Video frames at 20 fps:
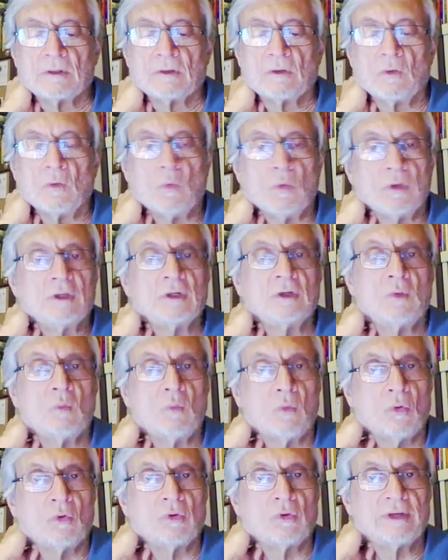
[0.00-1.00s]
were
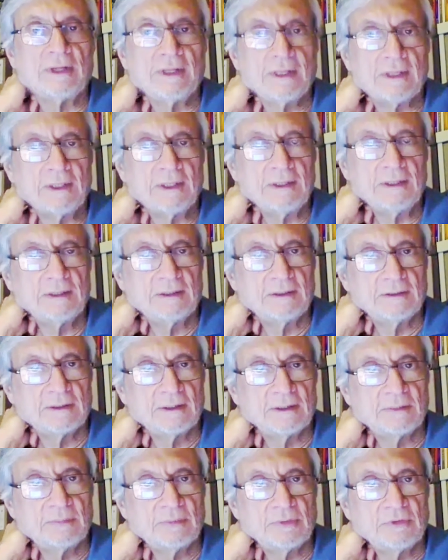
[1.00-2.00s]
walking, the
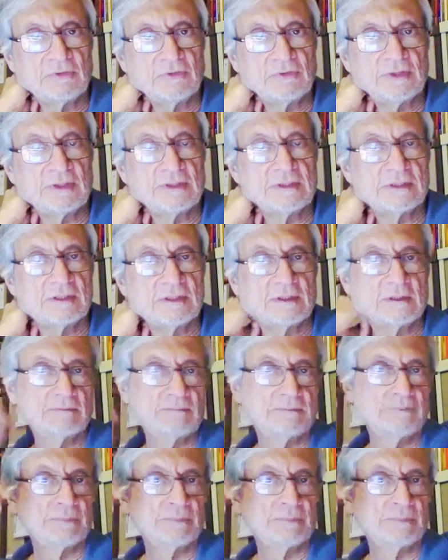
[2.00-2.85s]
imperfect is the